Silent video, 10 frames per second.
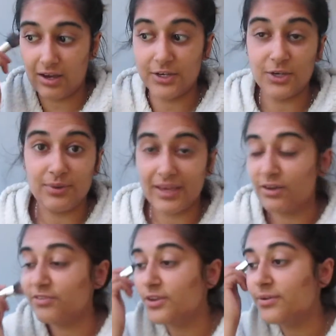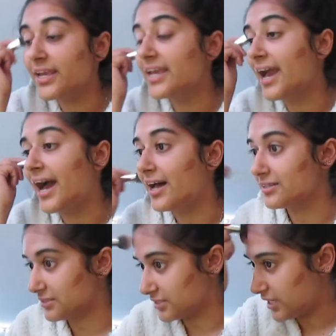a new year of uni
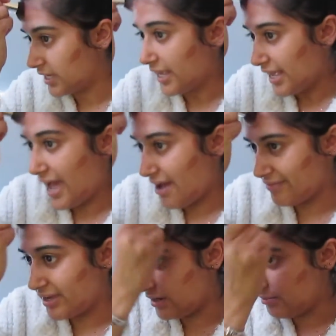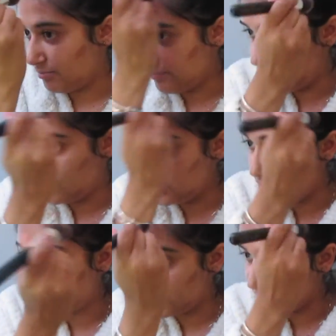and having
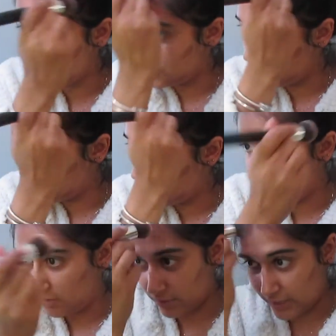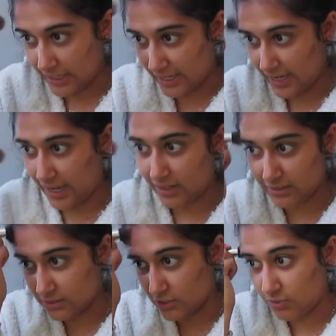new things to do
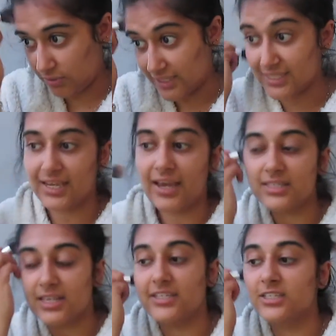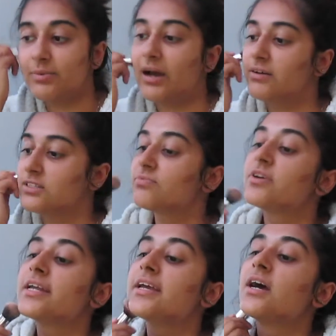and new things to get excited about is
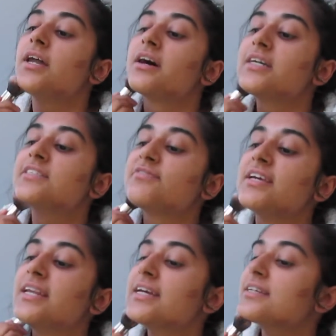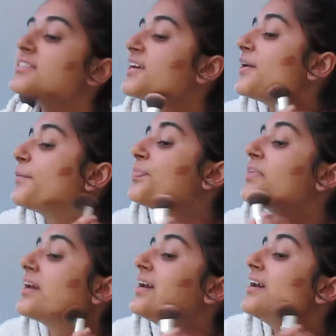really a nice feeling. So
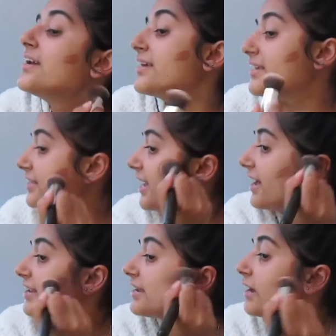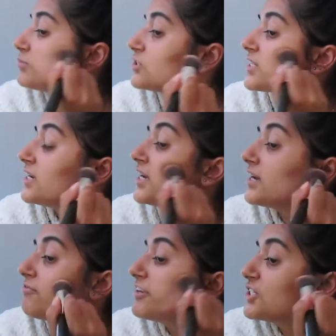yeah, now I'm just
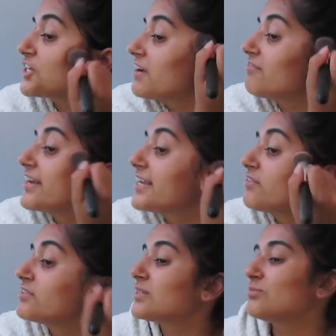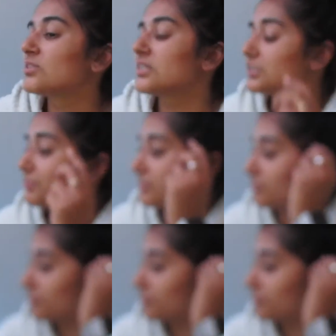gonna finish getting ready. Obviously I'm just gonna speed